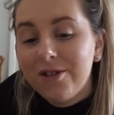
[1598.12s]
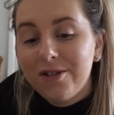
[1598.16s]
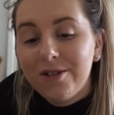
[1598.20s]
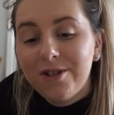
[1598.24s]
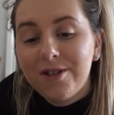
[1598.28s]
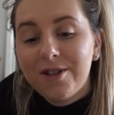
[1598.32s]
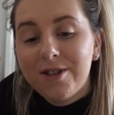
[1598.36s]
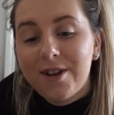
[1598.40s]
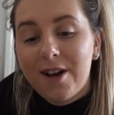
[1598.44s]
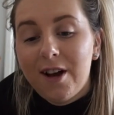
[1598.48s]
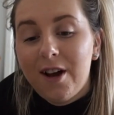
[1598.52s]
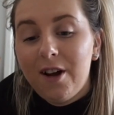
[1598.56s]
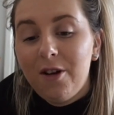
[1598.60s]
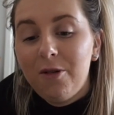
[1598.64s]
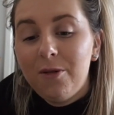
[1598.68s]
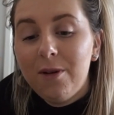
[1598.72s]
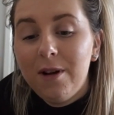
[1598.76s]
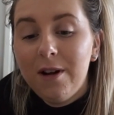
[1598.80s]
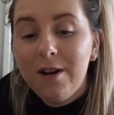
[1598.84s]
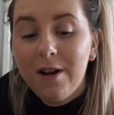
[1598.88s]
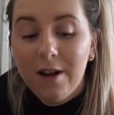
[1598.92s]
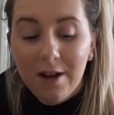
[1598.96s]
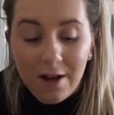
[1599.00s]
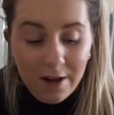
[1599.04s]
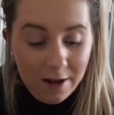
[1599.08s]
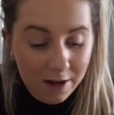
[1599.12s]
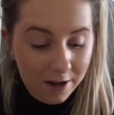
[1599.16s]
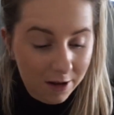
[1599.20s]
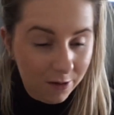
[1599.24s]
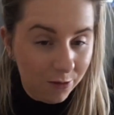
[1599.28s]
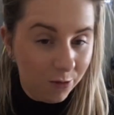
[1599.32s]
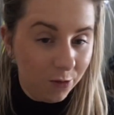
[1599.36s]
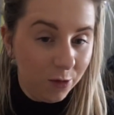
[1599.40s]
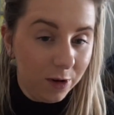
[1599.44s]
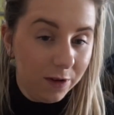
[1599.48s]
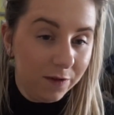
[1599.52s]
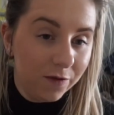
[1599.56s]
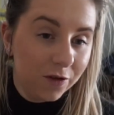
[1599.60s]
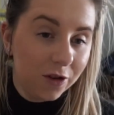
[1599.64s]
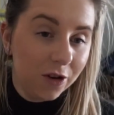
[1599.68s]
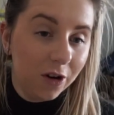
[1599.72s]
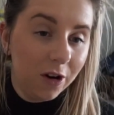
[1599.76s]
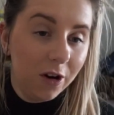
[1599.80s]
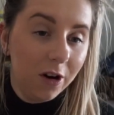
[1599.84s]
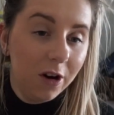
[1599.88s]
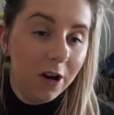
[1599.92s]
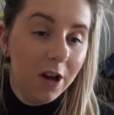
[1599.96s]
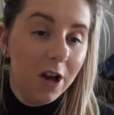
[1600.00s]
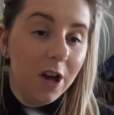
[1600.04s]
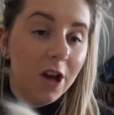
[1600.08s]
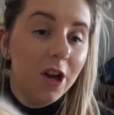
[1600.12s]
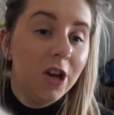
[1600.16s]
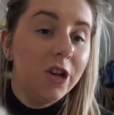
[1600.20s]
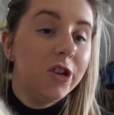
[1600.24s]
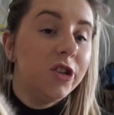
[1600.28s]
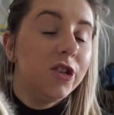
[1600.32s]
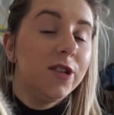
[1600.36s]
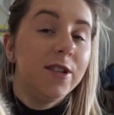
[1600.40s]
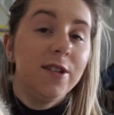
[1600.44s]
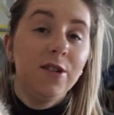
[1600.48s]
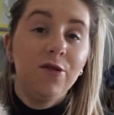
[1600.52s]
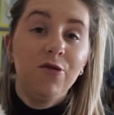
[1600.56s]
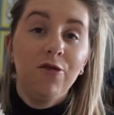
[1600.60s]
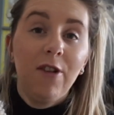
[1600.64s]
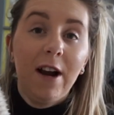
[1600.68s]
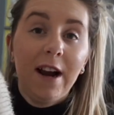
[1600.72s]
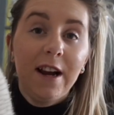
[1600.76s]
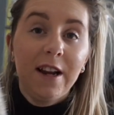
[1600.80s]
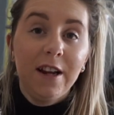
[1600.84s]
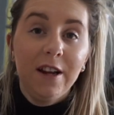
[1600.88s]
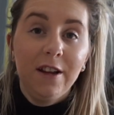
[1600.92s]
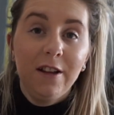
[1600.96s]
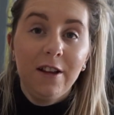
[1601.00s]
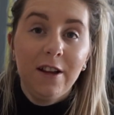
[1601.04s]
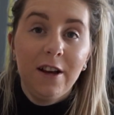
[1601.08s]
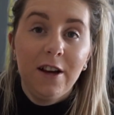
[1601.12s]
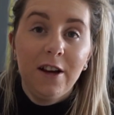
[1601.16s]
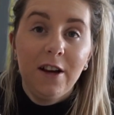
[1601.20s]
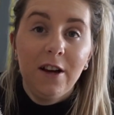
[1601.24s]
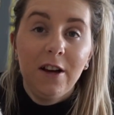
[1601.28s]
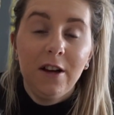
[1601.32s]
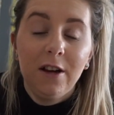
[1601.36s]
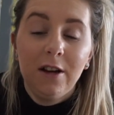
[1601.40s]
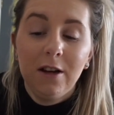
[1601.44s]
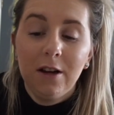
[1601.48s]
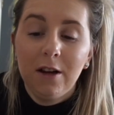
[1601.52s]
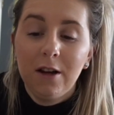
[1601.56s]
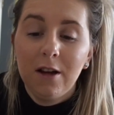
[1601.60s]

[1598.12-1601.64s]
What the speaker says: So we've got just a regular